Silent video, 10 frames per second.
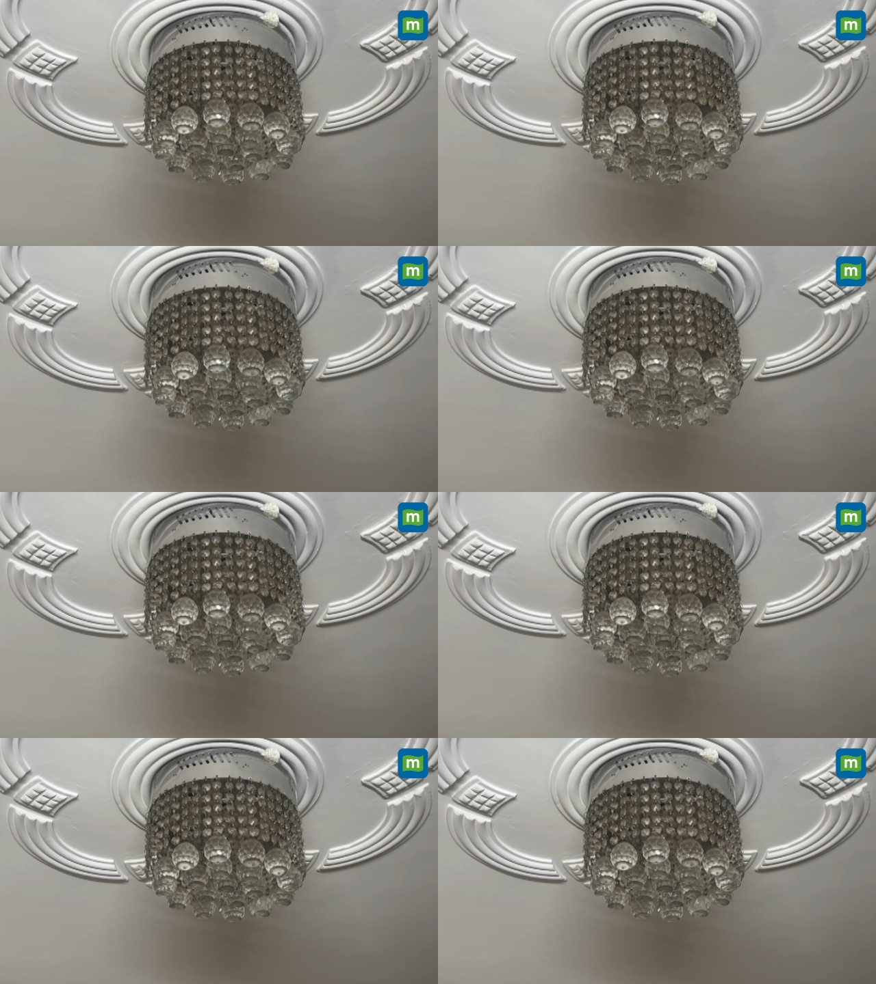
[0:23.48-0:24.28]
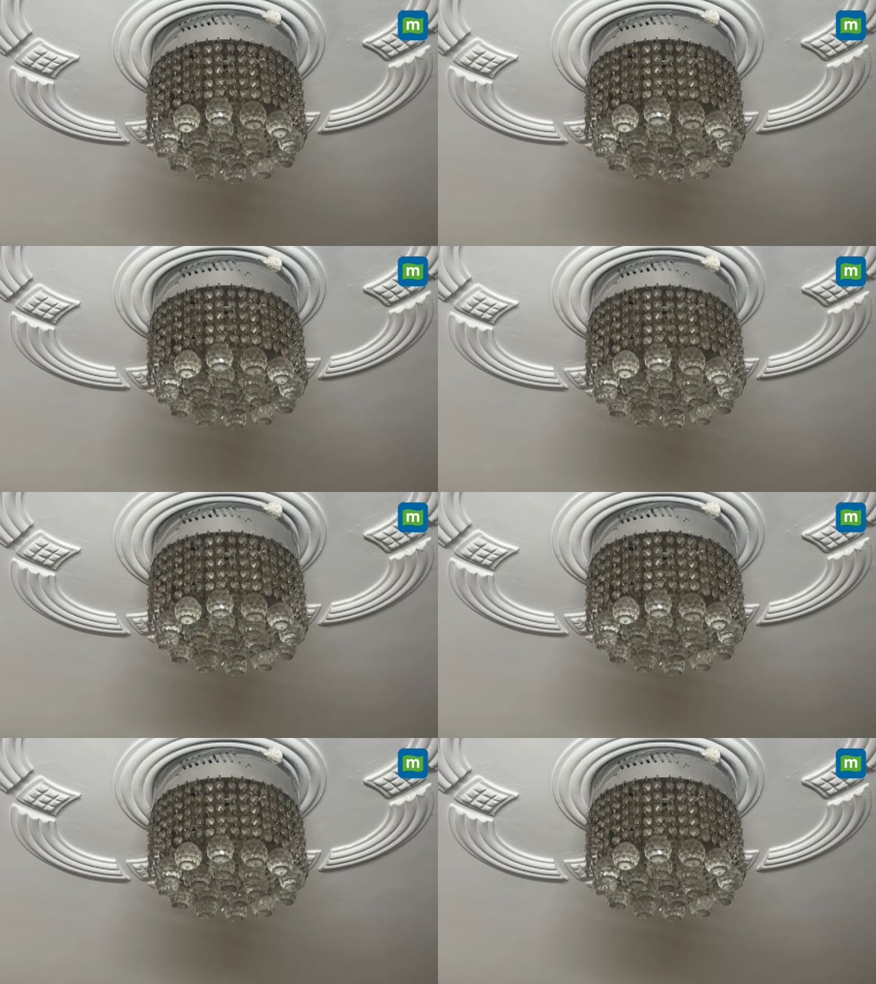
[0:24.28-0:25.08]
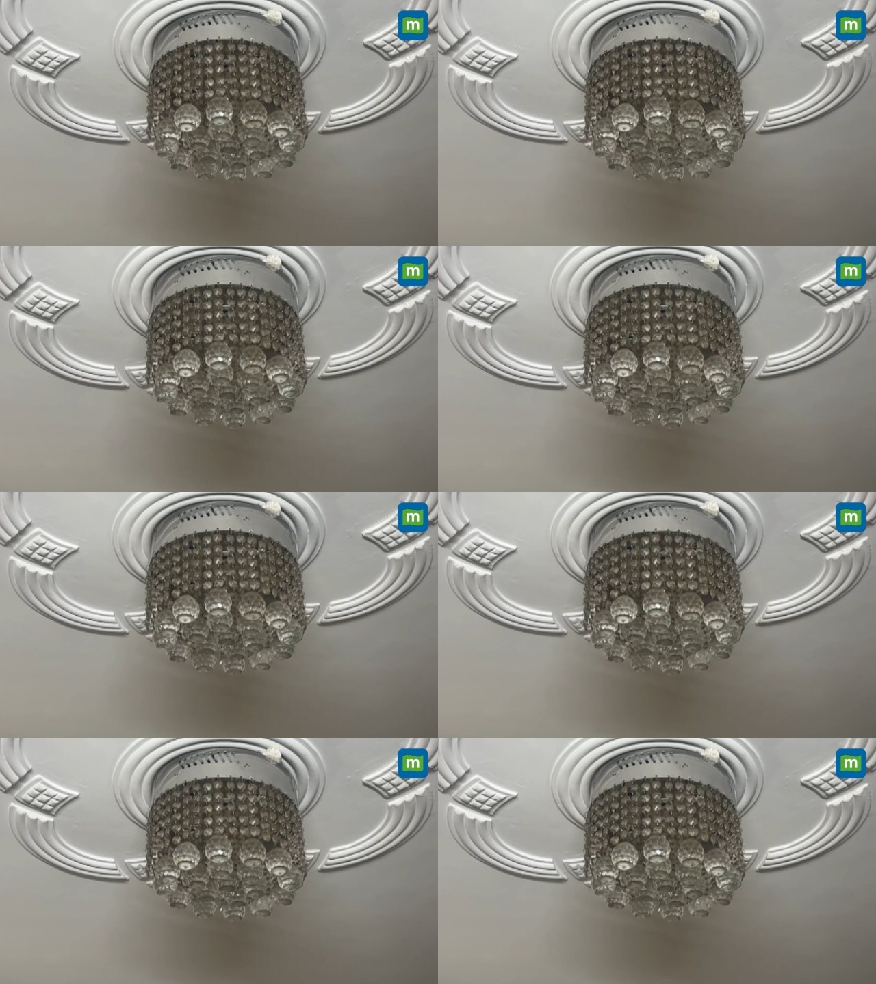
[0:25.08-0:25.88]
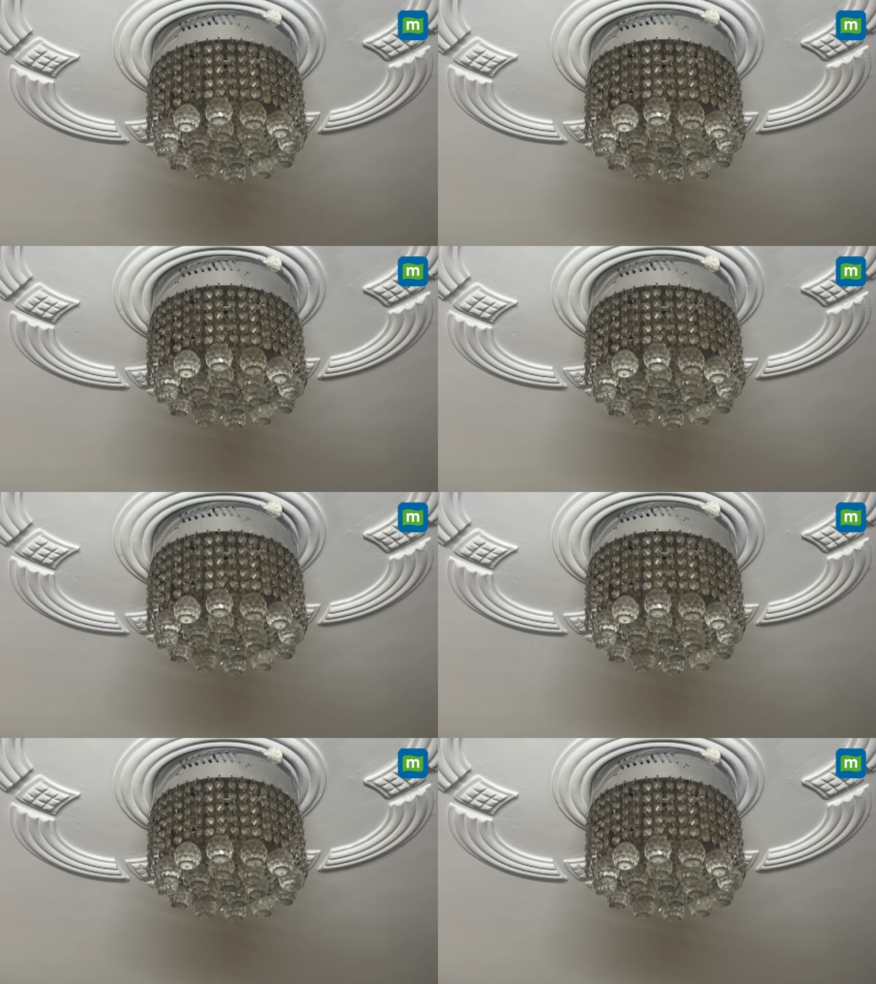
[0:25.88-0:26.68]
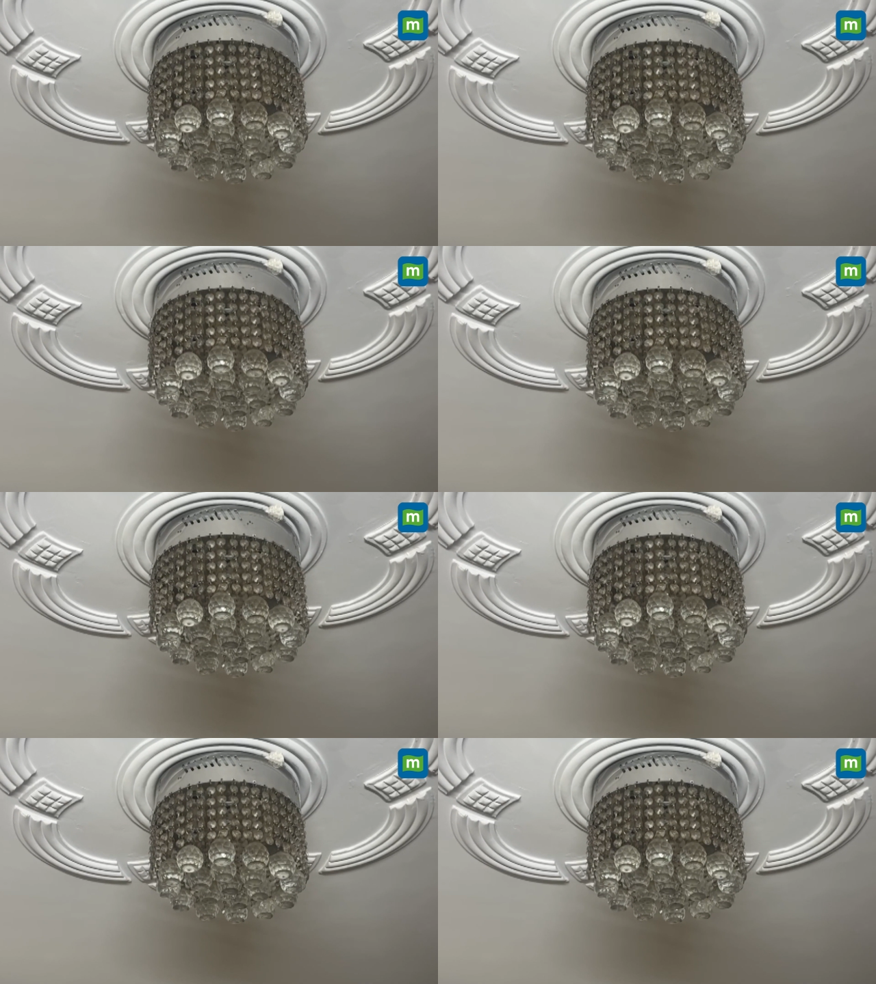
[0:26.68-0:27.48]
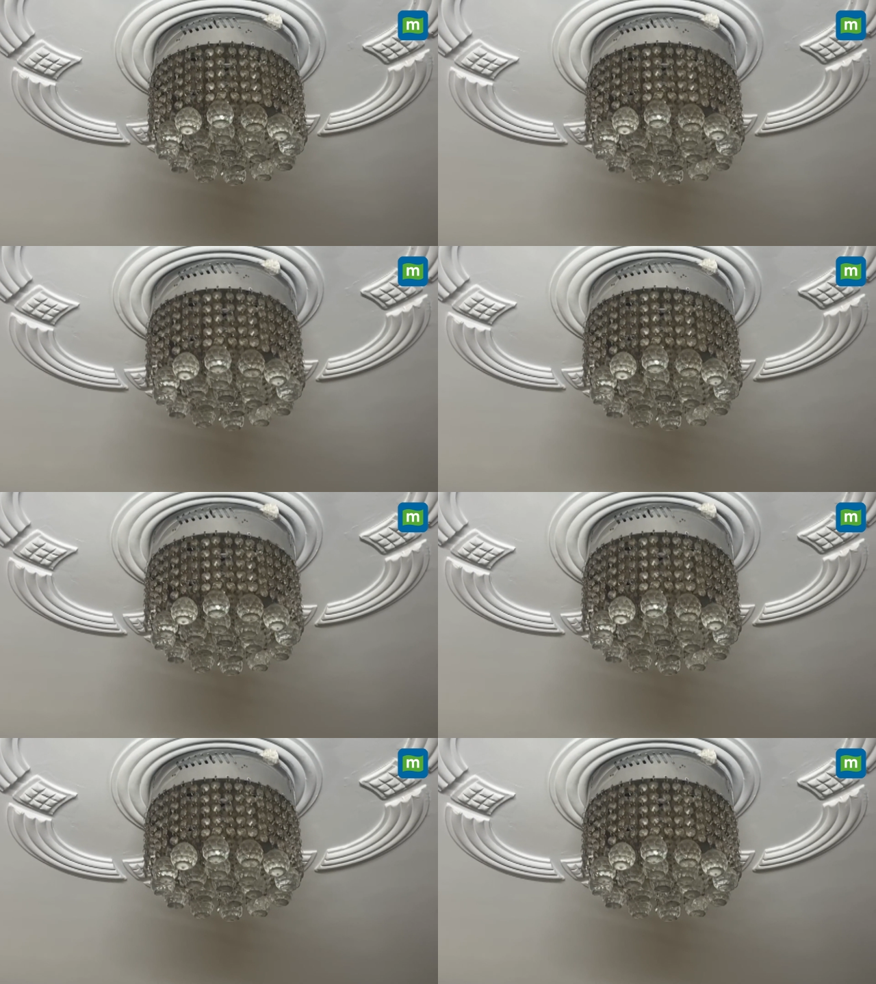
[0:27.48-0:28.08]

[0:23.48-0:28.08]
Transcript: Nobody's mouth can be seen.